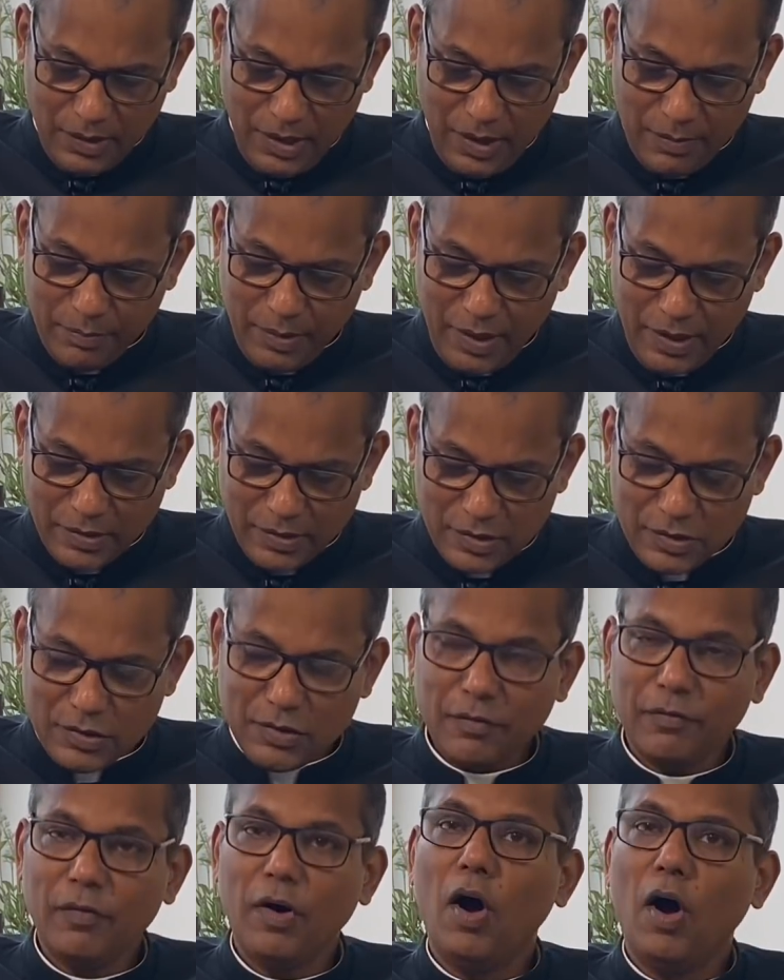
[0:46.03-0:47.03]
and places
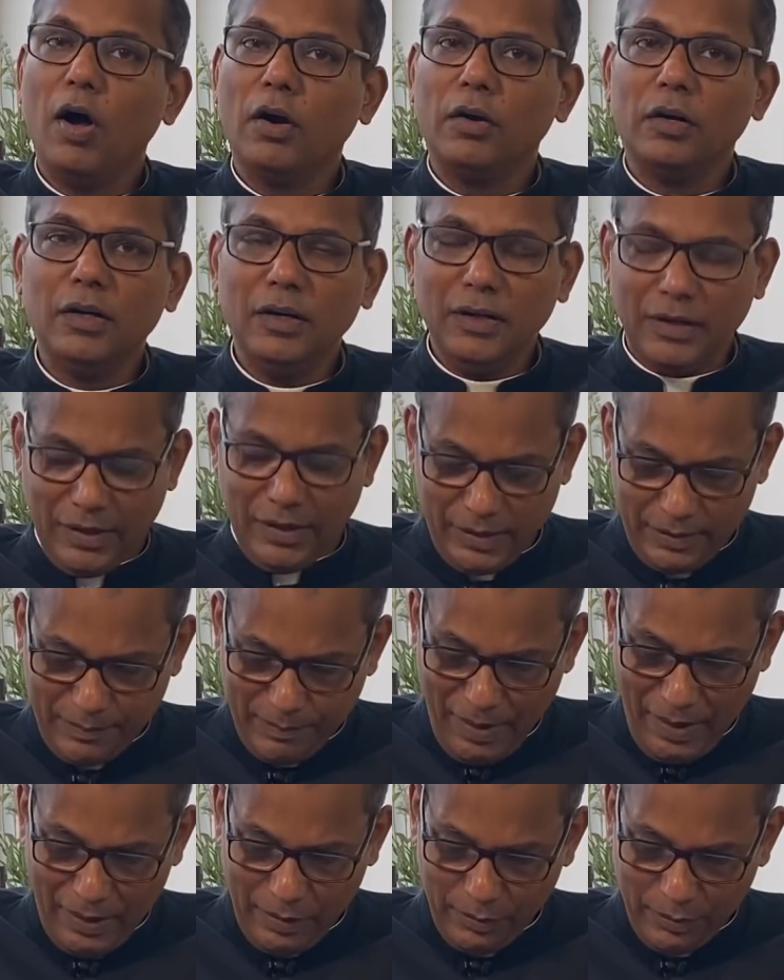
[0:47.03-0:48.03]
of honor at
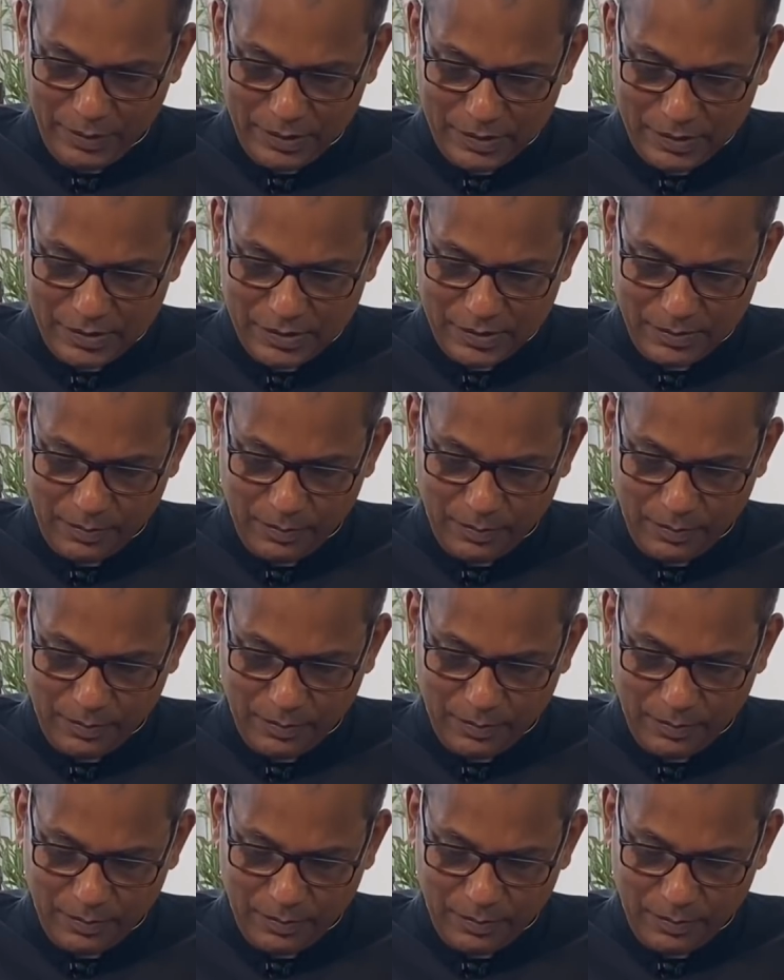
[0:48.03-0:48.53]
banquets.